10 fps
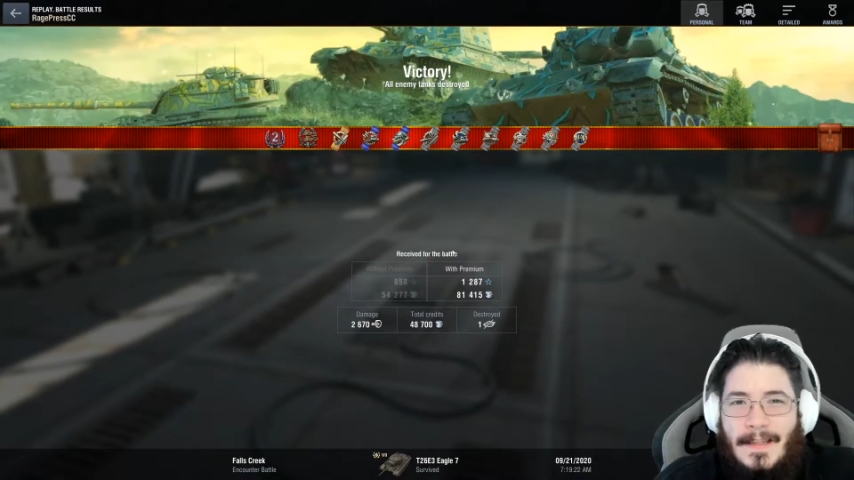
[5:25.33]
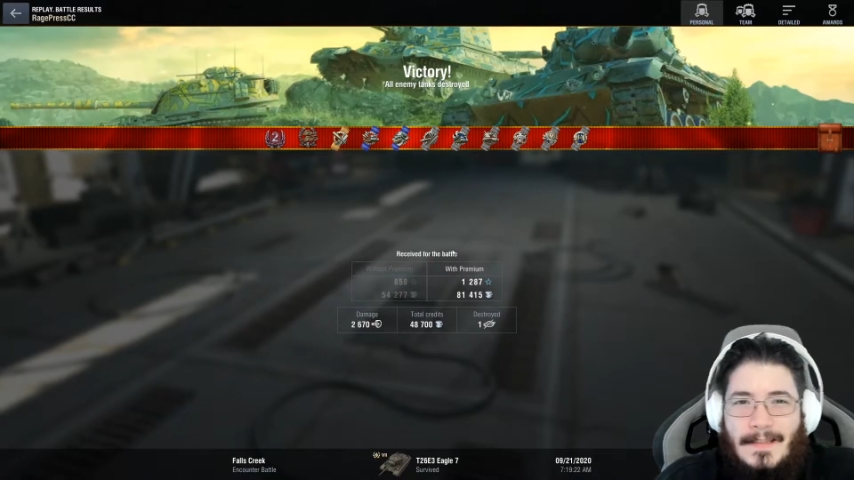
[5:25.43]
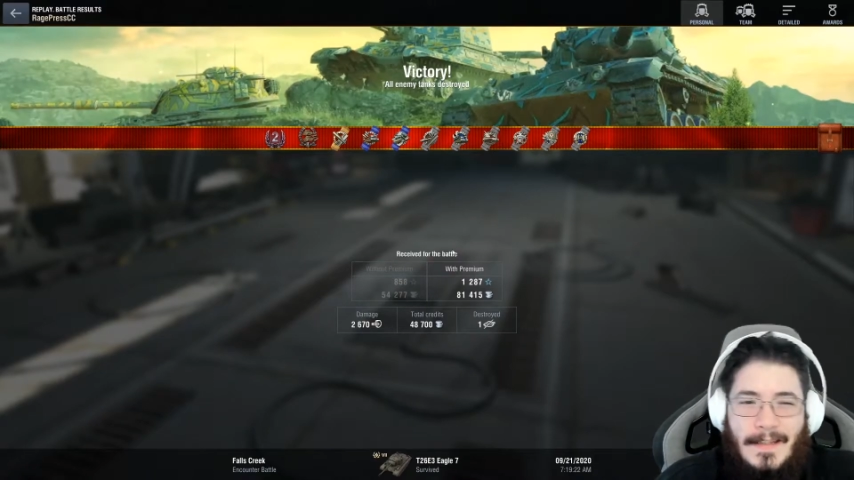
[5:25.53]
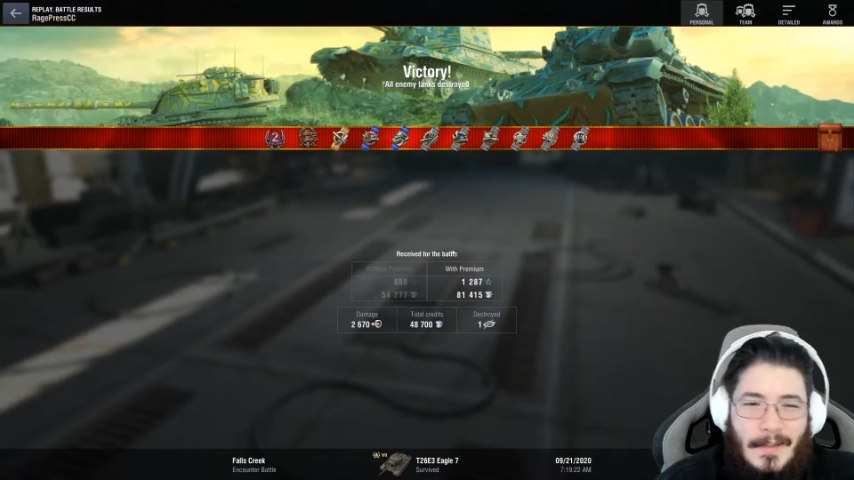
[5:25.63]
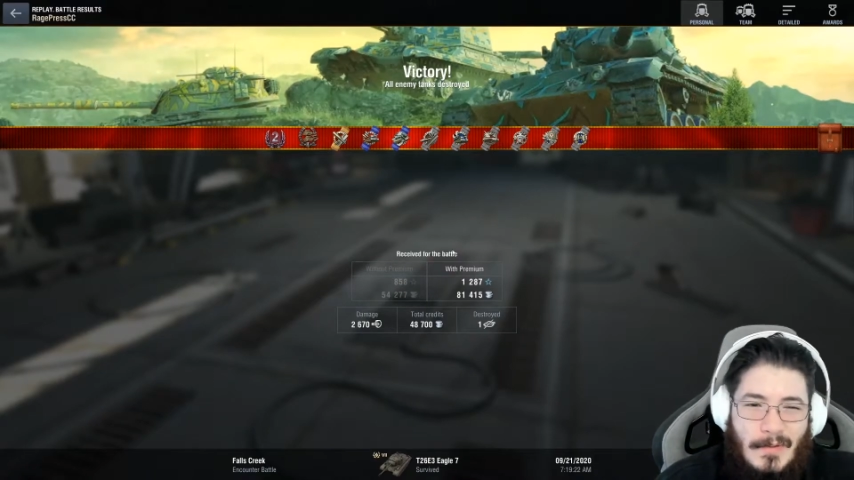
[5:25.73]

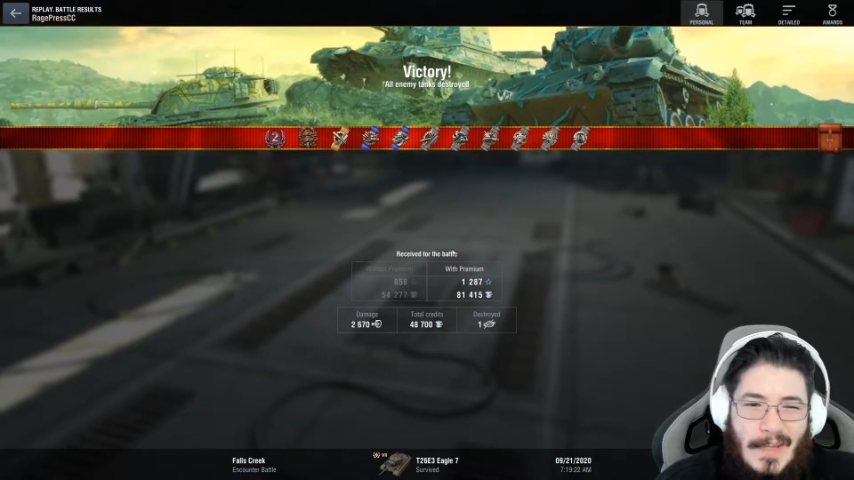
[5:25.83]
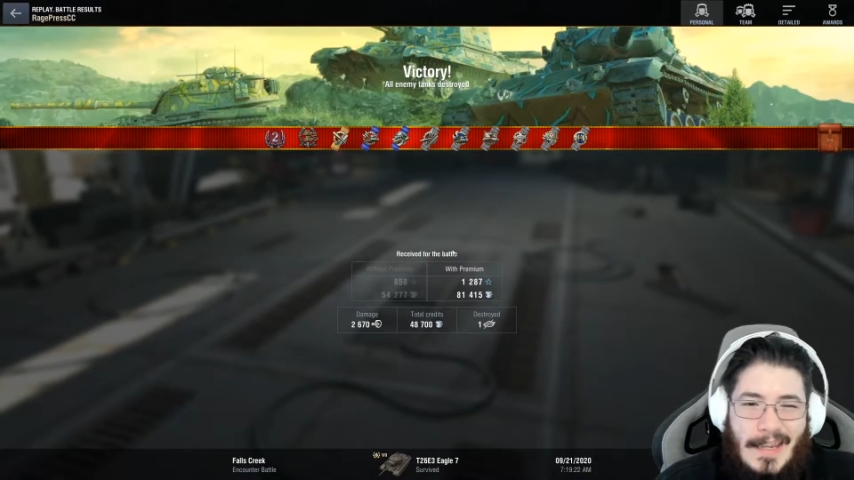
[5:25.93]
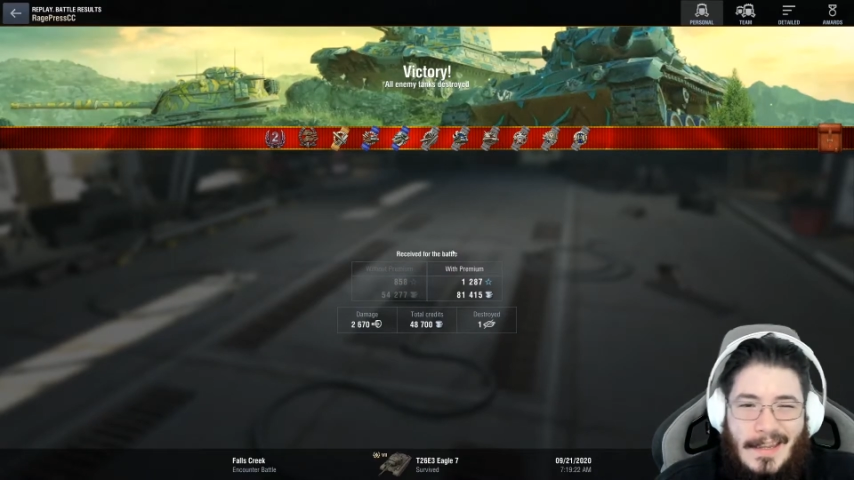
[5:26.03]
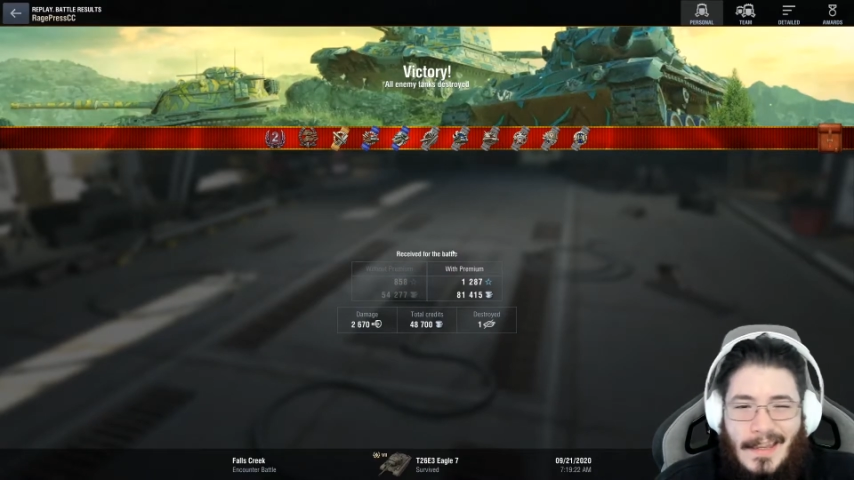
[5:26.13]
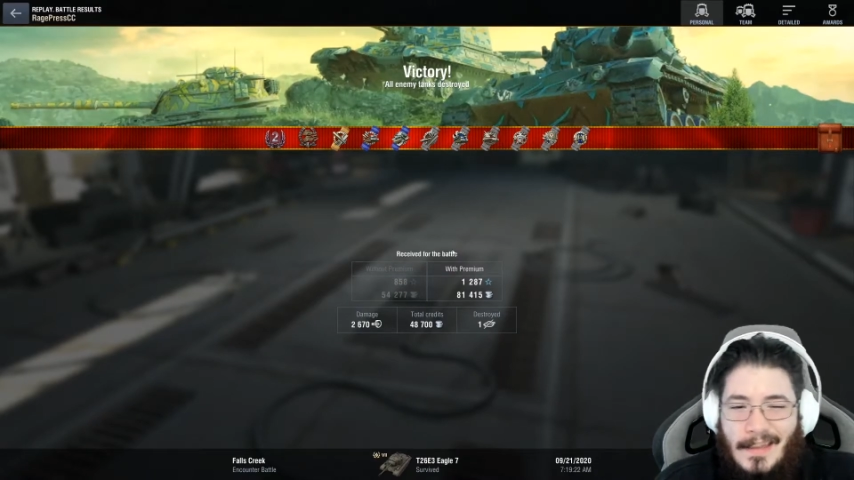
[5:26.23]
It's a new
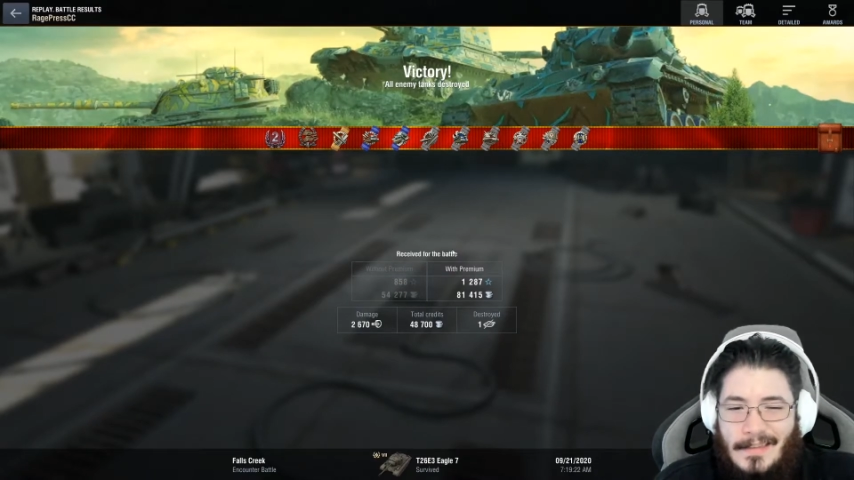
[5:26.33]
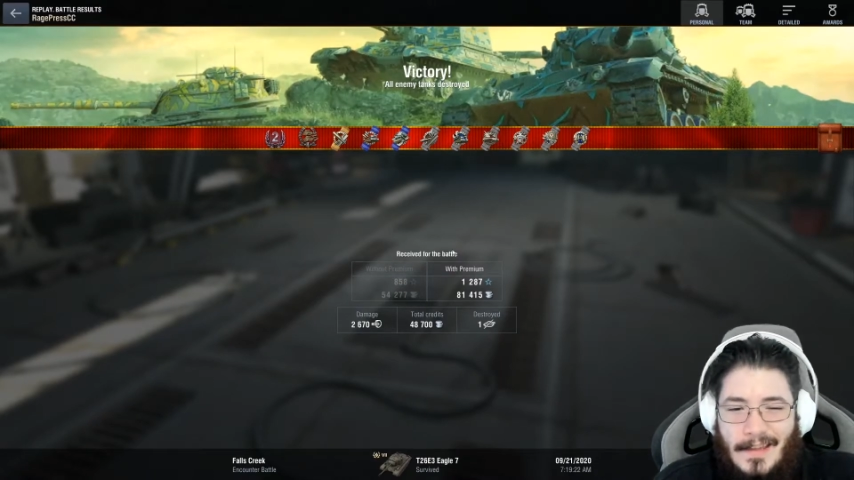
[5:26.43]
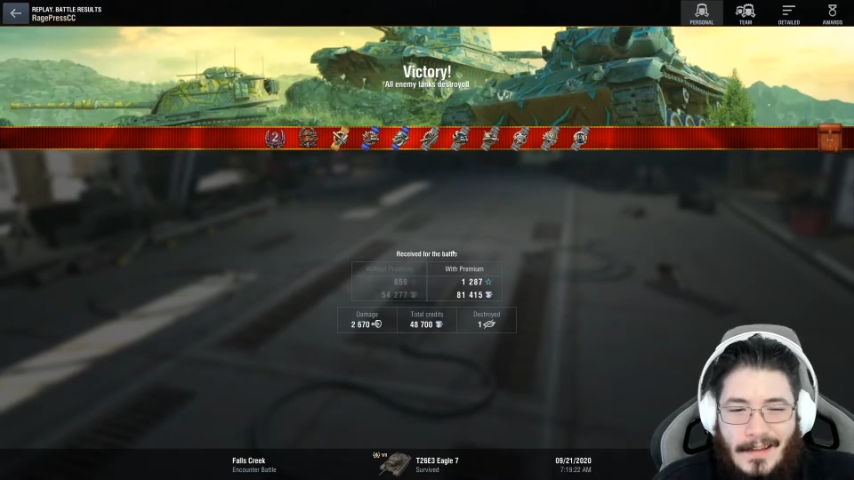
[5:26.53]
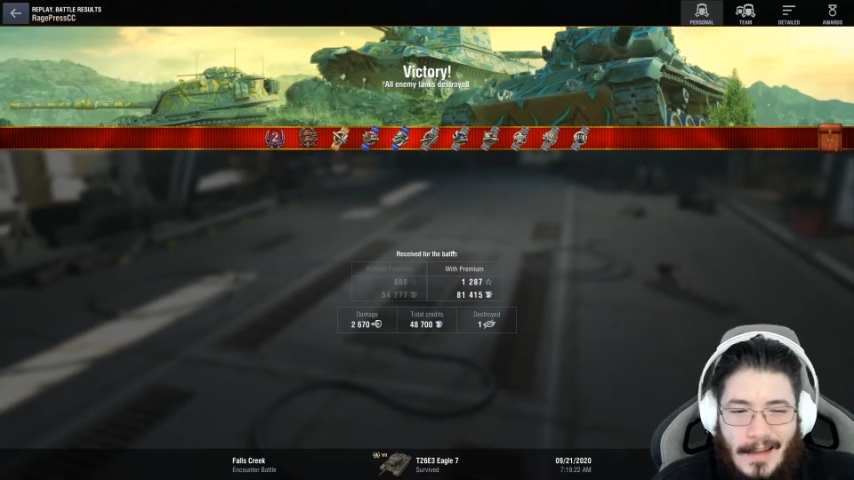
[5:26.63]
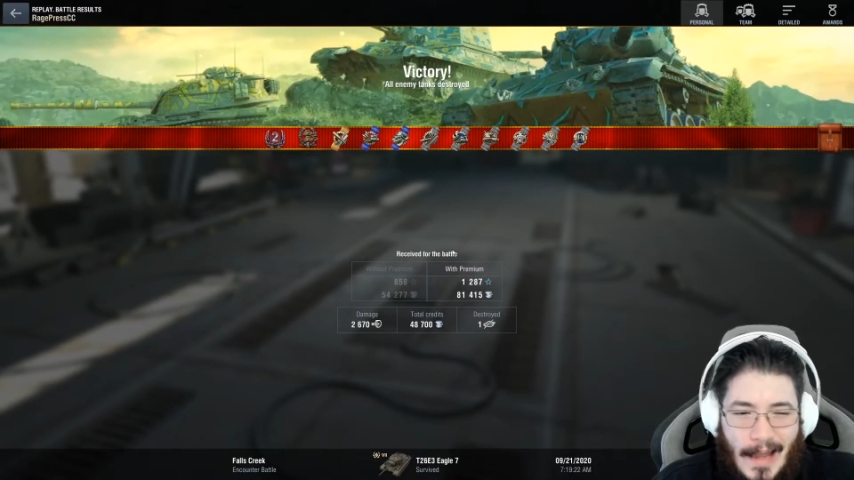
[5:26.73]
tank, and
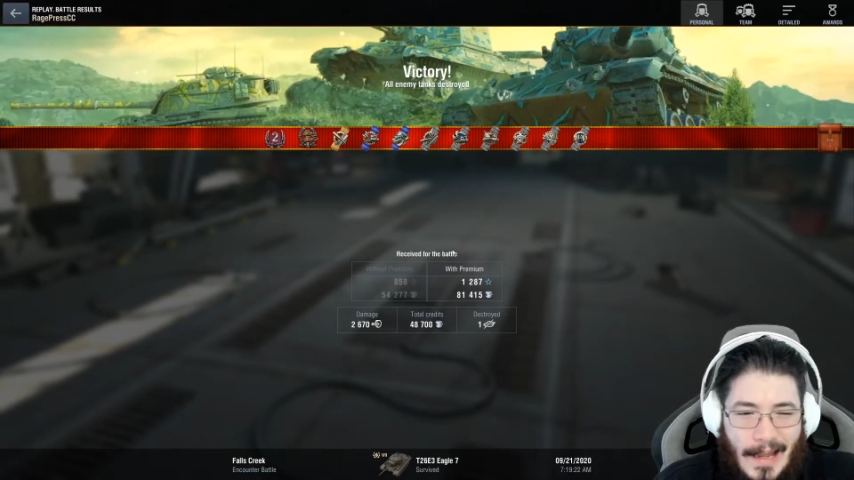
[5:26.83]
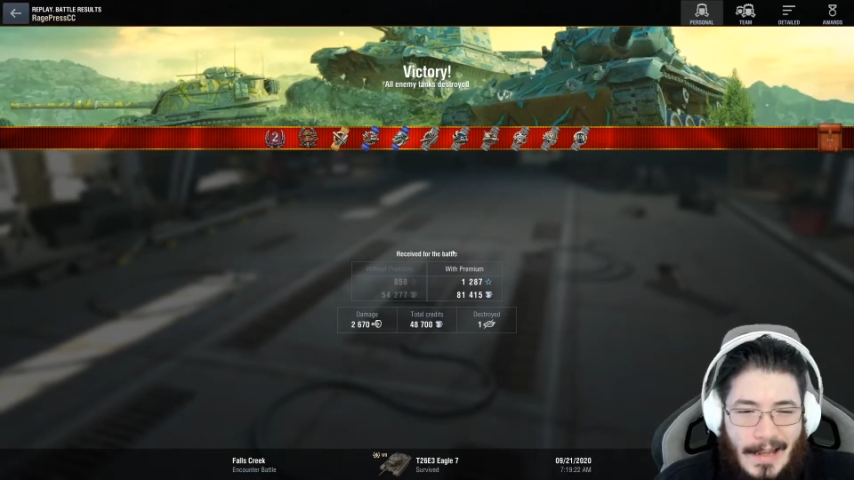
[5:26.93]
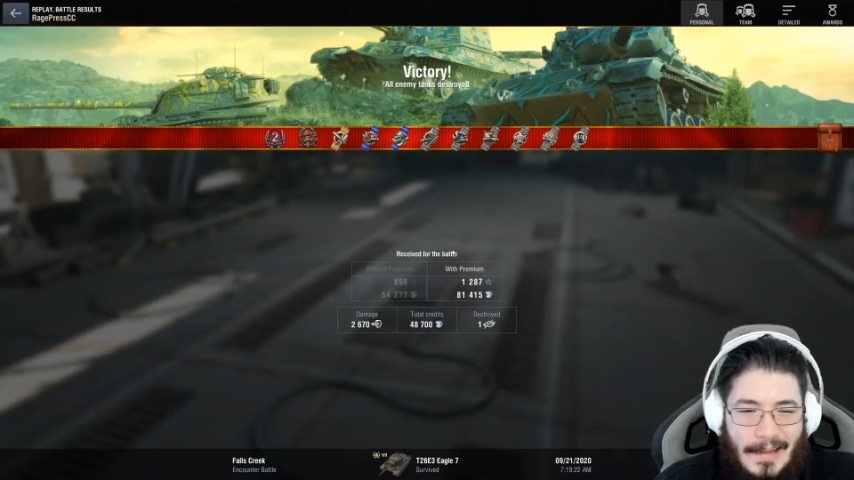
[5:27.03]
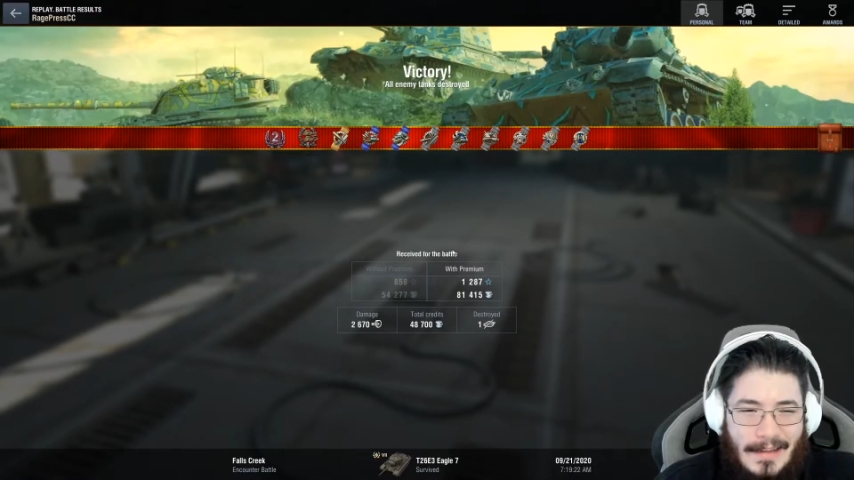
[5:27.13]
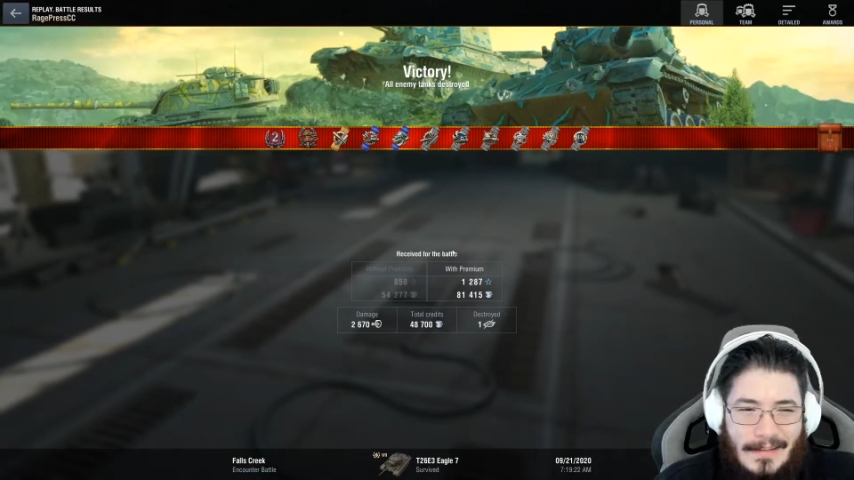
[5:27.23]

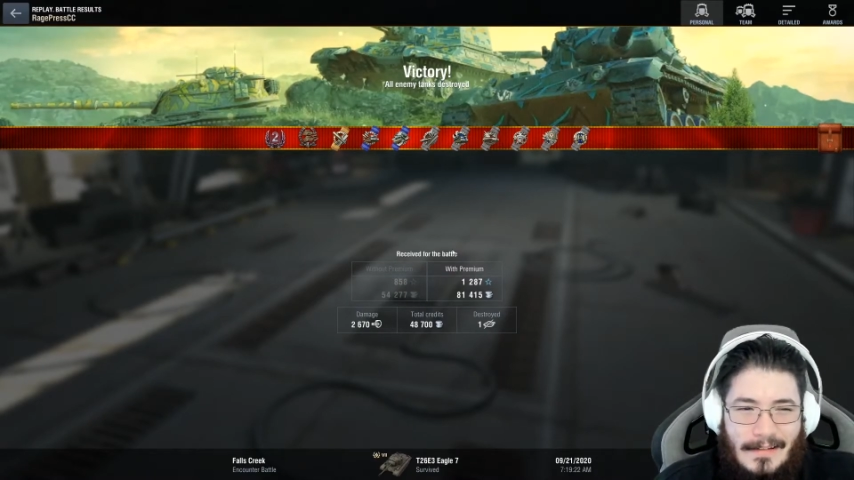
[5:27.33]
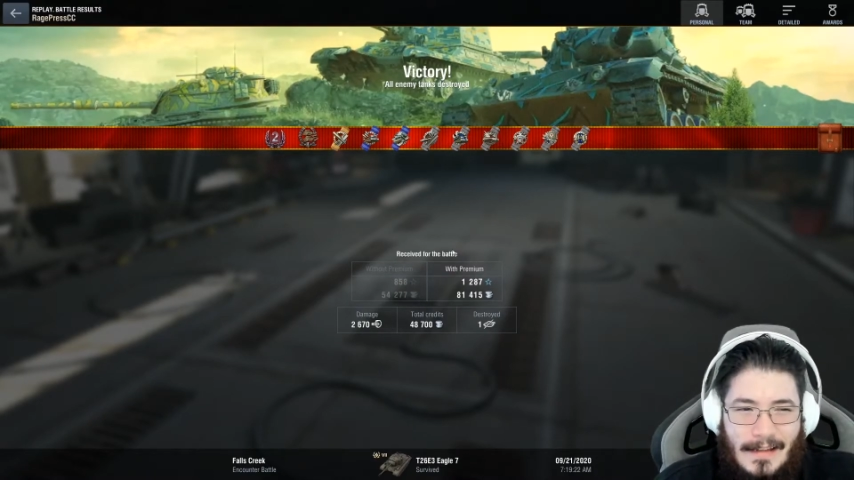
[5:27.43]
I